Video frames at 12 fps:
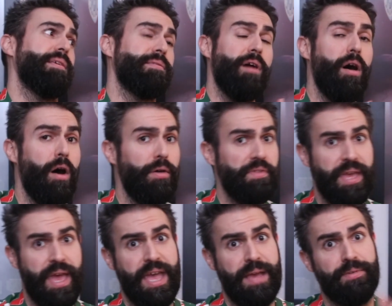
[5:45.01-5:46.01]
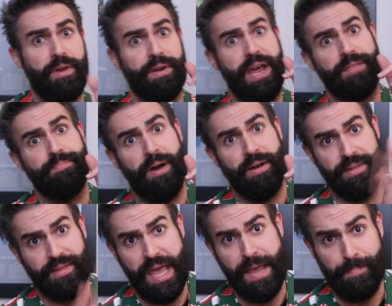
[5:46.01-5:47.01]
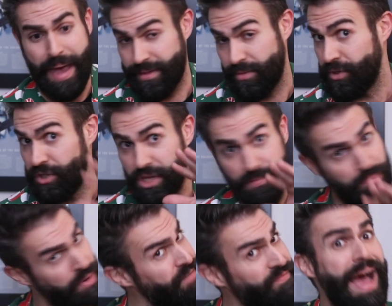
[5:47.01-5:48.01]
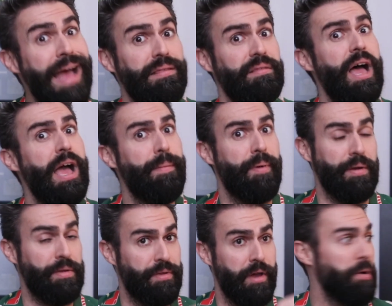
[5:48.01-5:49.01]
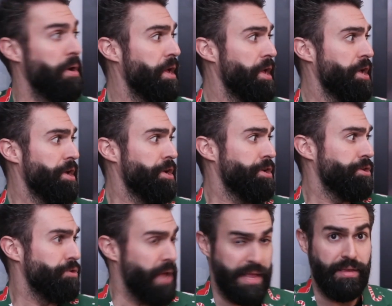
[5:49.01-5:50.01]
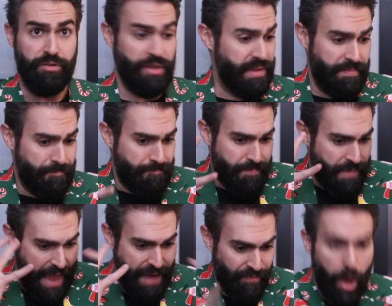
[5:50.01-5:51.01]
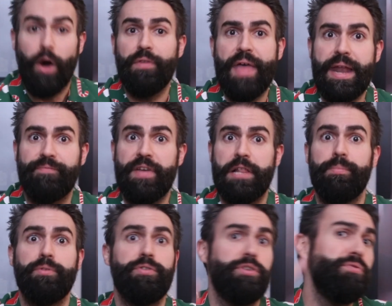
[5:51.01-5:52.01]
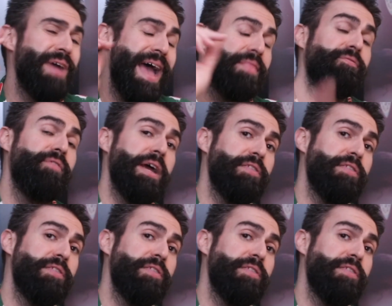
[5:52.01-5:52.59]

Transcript: to all the games on Xbox Game Pass, which is a pretty vast library. So you get to just have all that available to you, and the vice